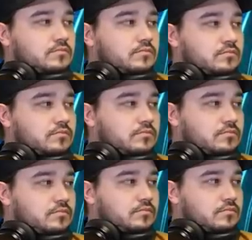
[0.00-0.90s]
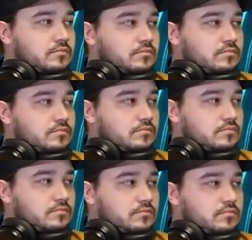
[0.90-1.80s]

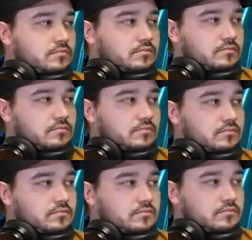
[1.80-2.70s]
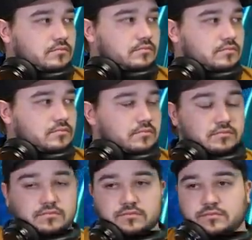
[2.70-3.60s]

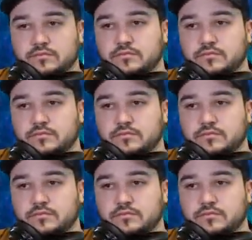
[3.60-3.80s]
This person isn't speaking.